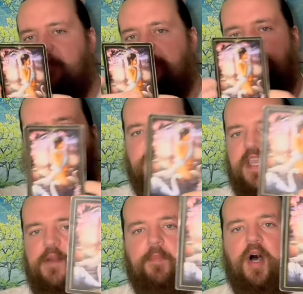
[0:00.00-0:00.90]
She's
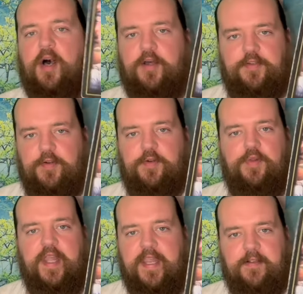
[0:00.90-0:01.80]
in a pond or a
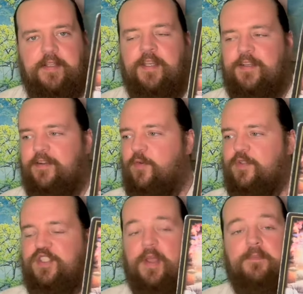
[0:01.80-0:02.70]
lake or
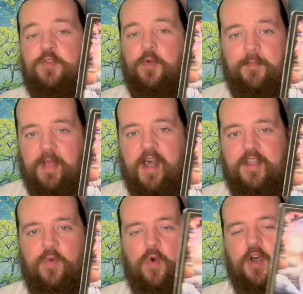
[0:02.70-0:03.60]
some sort of body
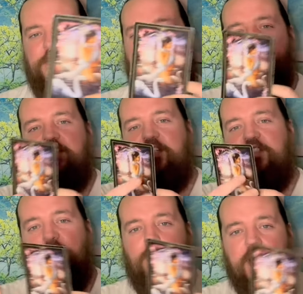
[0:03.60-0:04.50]
of water, and she's
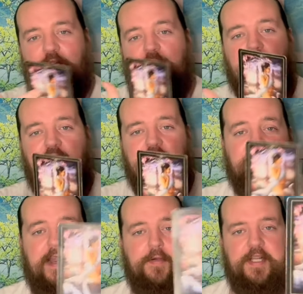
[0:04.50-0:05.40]
surrounded by the
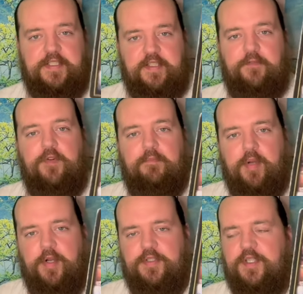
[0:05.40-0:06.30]
various different
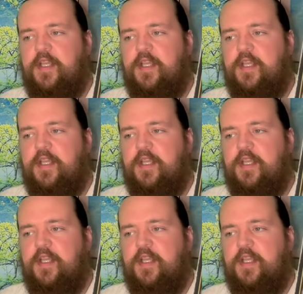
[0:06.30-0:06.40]
birds.